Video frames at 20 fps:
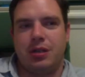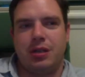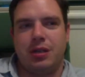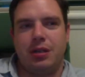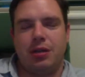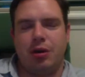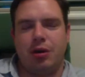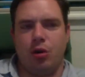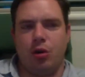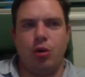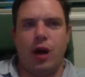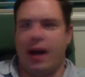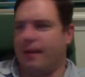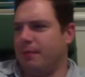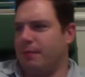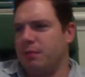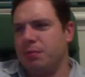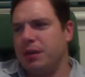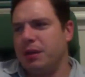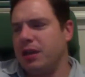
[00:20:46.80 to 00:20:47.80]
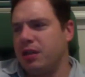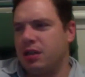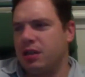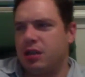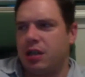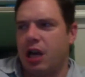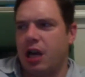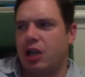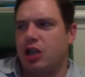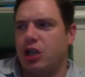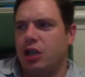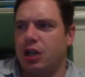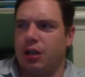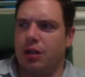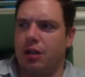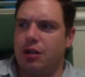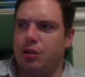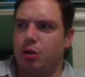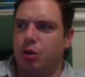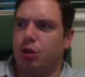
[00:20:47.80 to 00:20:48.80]
oh, Adam's being sketchy and
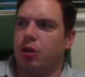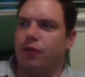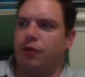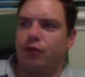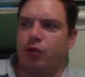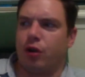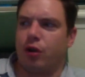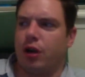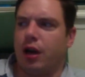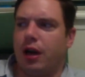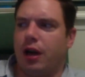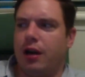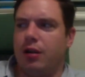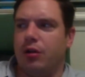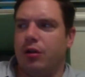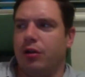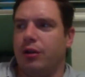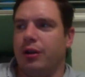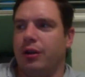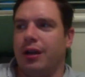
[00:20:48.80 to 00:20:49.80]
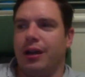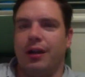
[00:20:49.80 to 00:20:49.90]
he's looking for an idol, and like,